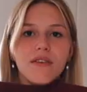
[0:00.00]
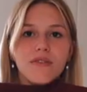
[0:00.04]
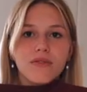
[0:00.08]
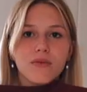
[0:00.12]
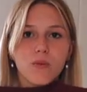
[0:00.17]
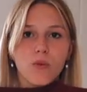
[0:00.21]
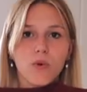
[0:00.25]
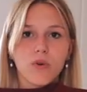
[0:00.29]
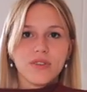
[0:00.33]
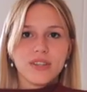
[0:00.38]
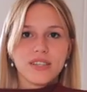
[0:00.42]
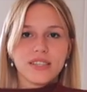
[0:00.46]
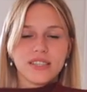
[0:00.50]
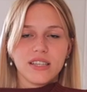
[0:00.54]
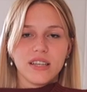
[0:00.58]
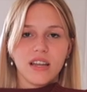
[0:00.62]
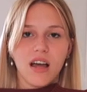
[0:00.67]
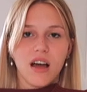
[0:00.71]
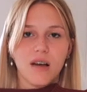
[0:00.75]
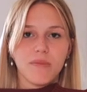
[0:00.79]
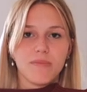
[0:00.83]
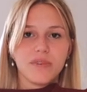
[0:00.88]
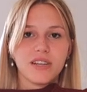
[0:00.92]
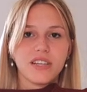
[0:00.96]
haven't worn this a
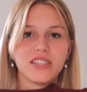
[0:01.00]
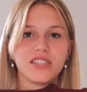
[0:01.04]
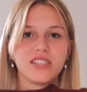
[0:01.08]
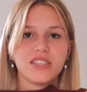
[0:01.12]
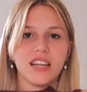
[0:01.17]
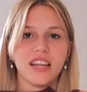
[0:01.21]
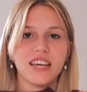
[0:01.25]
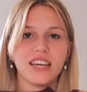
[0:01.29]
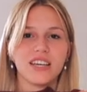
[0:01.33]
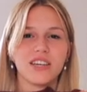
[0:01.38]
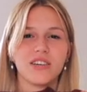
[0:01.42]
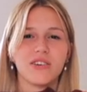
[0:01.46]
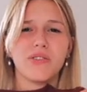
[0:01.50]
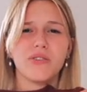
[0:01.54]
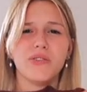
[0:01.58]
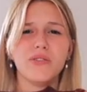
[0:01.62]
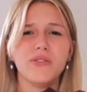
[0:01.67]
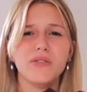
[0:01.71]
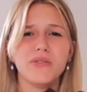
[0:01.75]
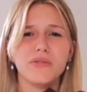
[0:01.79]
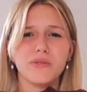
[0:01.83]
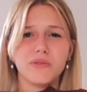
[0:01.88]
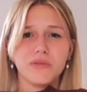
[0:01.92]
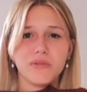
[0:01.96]
lot, but it's like
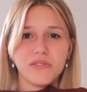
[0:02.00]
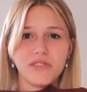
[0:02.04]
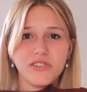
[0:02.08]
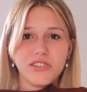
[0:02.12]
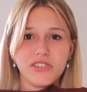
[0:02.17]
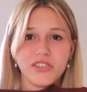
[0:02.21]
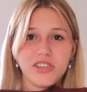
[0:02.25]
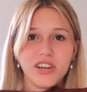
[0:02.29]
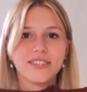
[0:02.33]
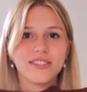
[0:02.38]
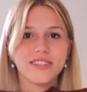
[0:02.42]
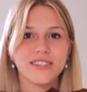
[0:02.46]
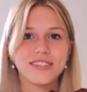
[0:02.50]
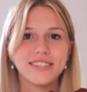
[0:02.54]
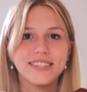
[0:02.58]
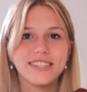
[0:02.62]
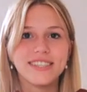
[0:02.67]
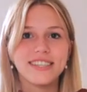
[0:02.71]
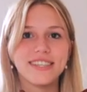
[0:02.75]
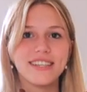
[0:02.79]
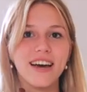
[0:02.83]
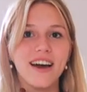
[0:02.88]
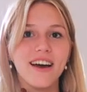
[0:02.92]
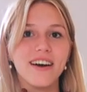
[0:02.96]
huge. Do you
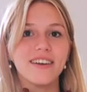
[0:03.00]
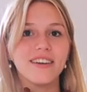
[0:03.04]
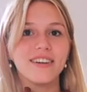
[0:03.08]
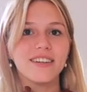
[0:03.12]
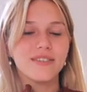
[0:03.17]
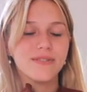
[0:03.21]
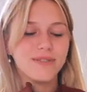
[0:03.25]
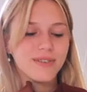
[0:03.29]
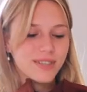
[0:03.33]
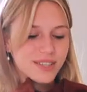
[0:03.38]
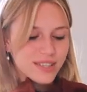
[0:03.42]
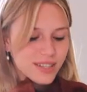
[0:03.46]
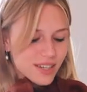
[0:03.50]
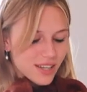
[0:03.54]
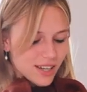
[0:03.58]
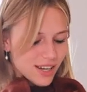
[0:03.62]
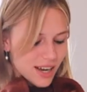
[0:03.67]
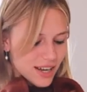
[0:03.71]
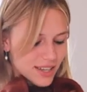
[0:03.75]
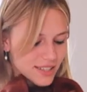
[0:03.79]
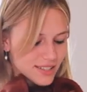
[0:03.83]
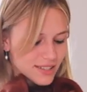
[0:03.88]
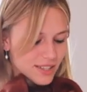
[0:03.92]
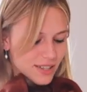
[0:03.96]
see that? It was a
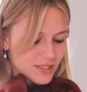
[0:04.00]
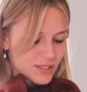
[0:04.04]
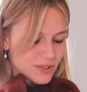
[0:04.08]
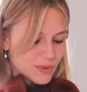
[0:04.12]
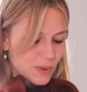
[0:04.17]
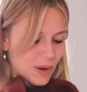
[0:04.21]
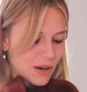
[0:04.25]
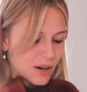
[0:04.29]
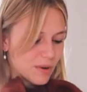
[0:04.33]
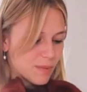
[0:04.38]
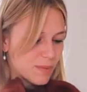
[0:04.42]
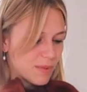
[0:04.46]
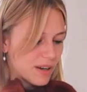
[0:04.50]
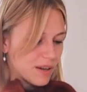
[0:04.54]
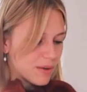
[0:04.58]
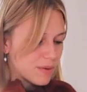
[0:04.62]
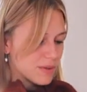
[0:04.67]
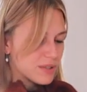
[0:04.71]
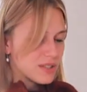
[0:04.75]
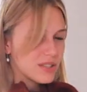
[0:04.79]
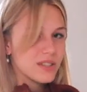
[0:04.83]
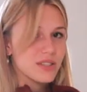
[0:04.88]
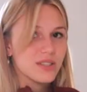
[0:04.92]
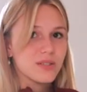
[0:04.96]
Yes Style sweater, but it
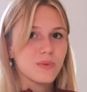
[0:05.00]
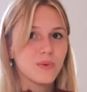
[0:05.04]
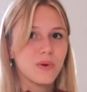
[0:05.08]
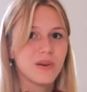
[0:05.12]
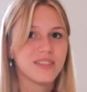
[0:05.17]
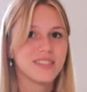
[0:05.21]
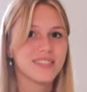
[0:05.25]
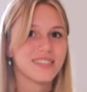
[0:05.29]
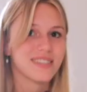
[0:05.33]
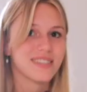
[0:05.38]
was just one